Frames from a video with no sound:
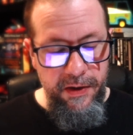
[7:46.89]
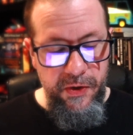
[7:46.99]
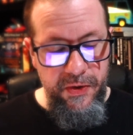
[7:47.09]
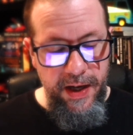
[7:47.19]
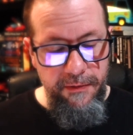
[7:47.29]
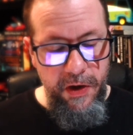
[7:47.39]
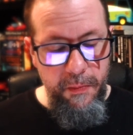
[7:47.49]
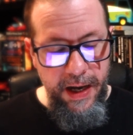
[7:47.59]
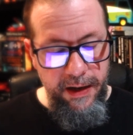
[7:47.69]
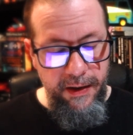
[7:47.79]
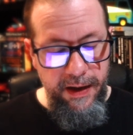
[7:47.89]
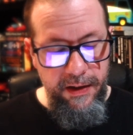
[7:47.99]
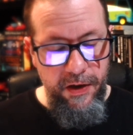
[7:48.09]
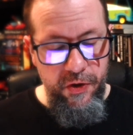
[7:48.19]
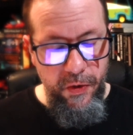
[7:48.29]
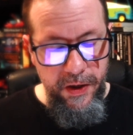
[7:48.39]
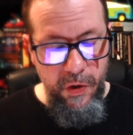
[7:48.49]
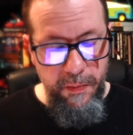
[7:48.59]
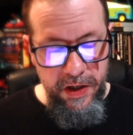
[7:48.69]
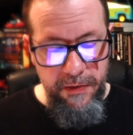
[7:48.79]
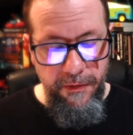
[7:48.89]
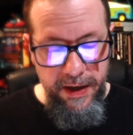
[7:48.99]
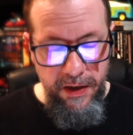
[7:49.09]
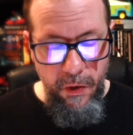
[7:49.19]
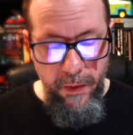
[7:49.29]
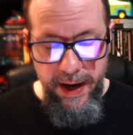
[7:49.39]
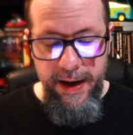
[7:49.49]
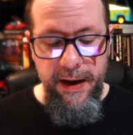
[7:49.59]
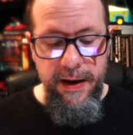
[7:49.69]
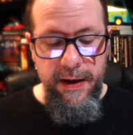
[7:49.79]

To save humanity, the trio must fight their way